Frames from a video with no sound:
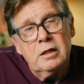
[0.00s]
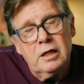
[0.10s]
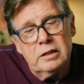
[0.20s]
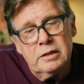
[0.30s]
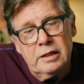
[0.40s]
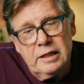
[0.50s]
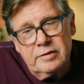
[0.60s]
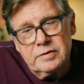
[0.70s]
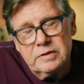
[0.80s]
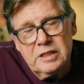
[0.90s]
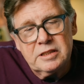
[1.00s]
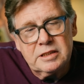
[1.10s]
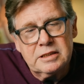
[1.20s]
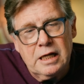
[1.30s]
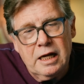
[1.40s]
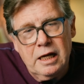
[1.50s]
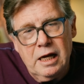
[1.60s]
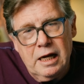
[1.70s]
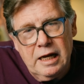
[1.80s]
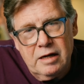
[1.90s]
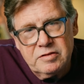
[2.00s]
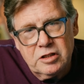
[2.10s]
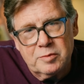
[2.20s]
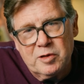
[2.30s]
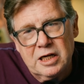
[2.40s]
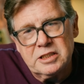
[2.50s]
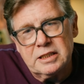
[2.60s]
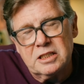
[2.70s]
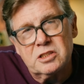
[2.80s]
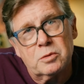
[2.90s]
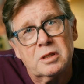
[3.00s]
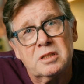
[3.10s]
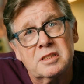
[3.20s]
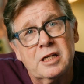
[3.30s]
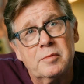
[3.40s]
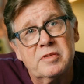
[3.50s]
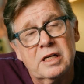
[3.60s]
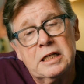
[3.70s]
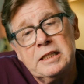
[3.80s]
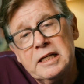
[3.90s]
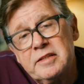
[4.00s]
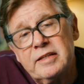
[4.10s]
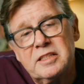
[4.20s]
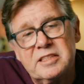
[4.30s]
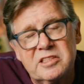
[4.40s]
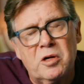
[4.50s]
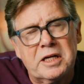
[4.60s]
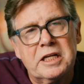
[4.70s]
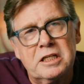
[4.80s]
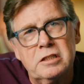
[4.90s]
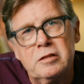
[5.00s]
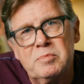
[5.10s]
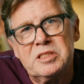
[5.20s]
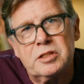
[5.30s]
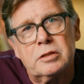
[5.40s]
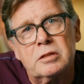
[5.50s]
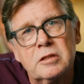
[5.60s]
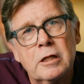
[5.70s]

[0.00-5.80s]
And then after this, I have another project that's sort of the same thing. And then things start getting a little busier